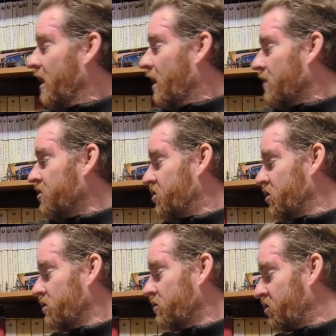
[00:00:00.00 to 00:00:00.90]
our
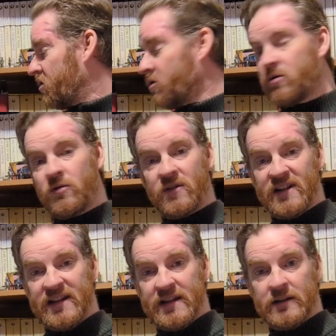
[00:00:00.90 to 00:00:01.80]
je, tu,
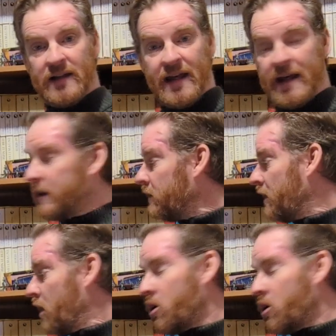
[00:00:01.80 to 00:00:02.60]
il, elle,